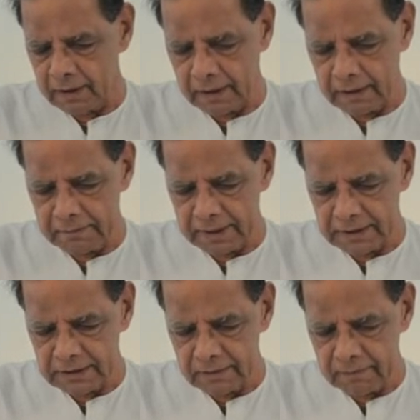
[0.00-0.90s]

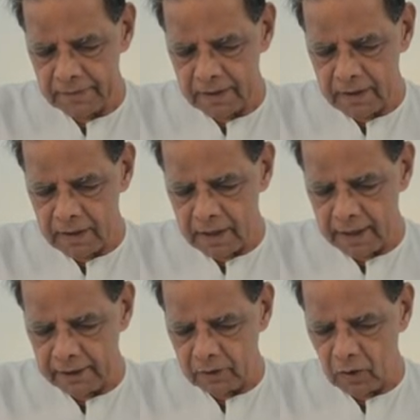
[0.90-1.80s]
tenebrous,
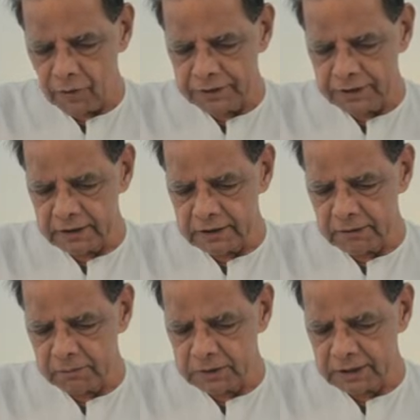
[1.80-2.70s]

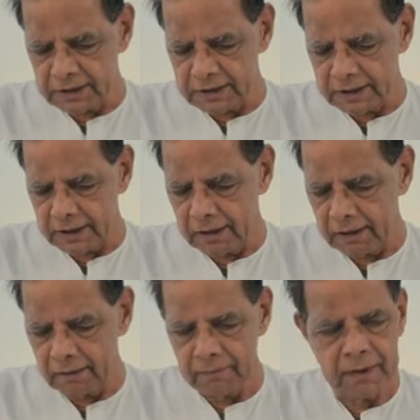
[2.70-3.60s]
conscience, puts a
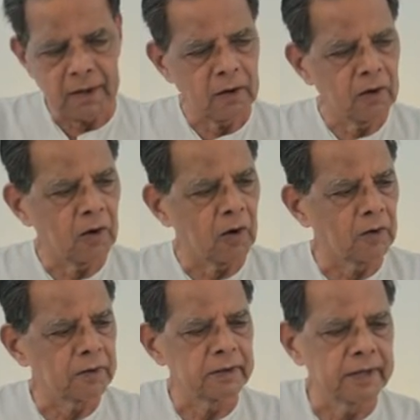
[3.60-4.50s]
seal
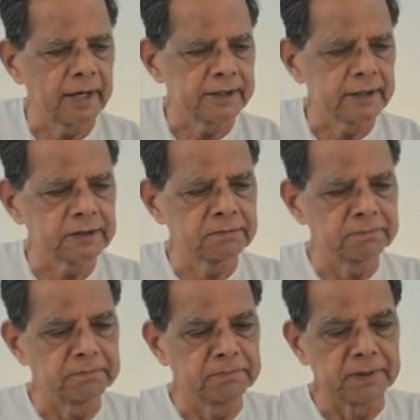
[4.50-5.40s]
on nature's
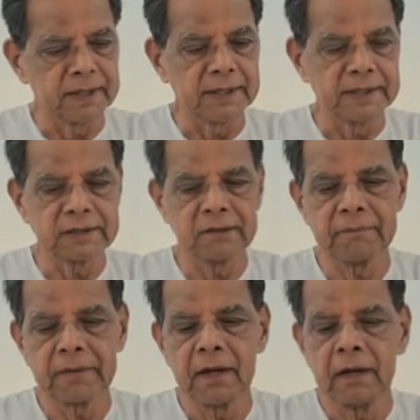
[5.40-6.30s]
peace.
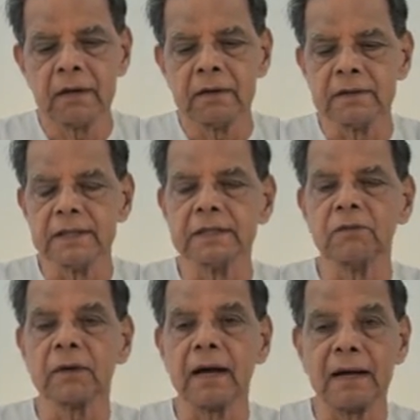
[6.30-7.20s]
This is
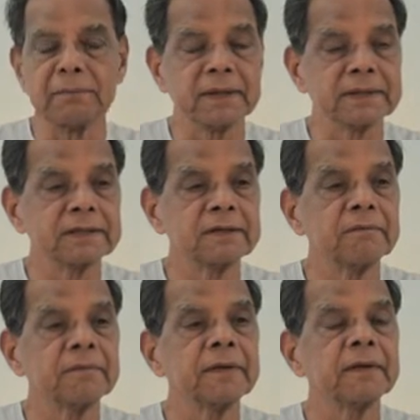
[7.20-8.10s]
what happens
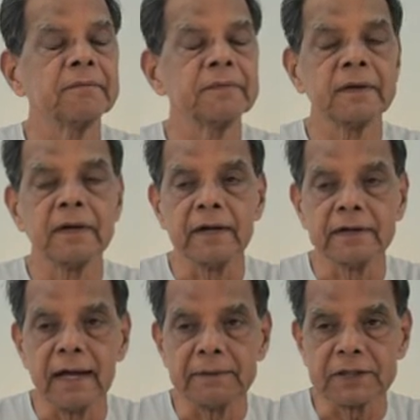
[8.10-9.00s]

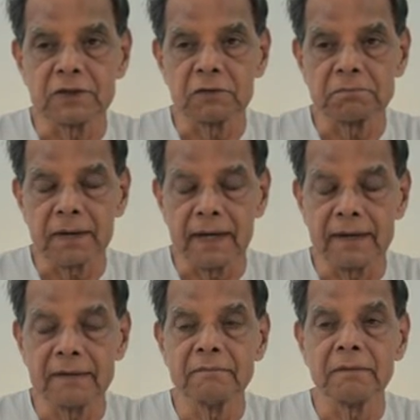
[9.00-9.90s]
in the absence of
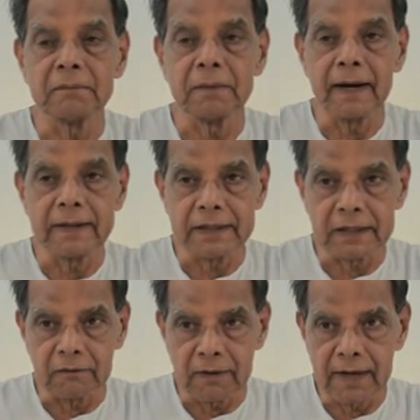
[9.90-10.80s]
mind, but mind is
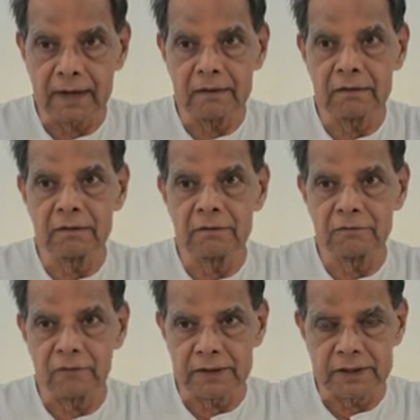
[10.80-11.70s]
required
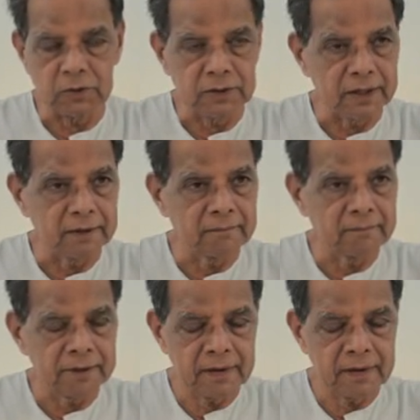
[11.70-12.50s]
for this to gain.